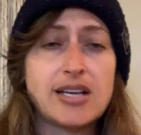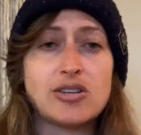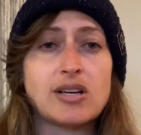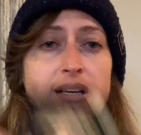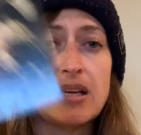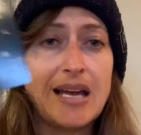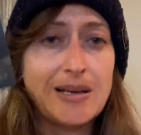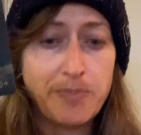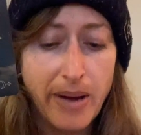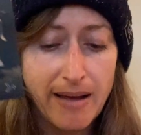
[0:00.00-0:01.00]
and you're going to
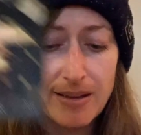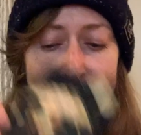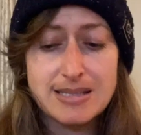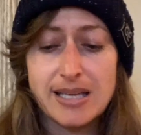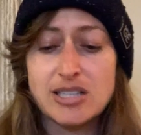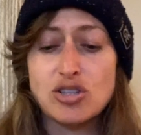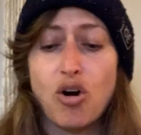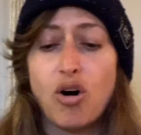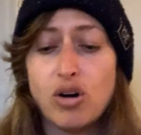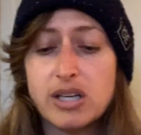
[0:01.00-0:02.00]
gain balance. Like it's
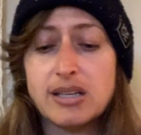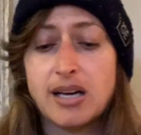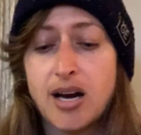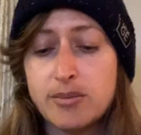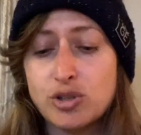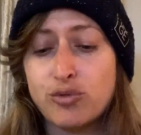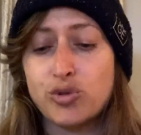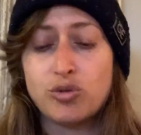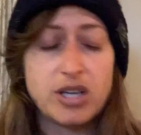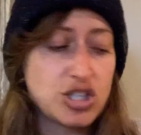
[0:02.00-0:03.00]
all going to come to
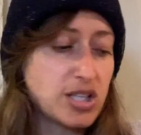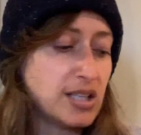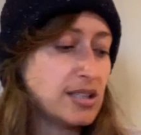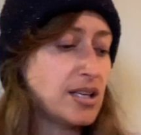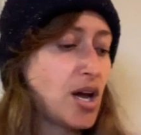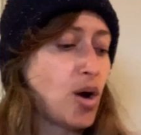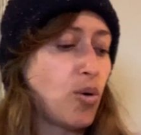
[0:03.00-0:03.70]
fruition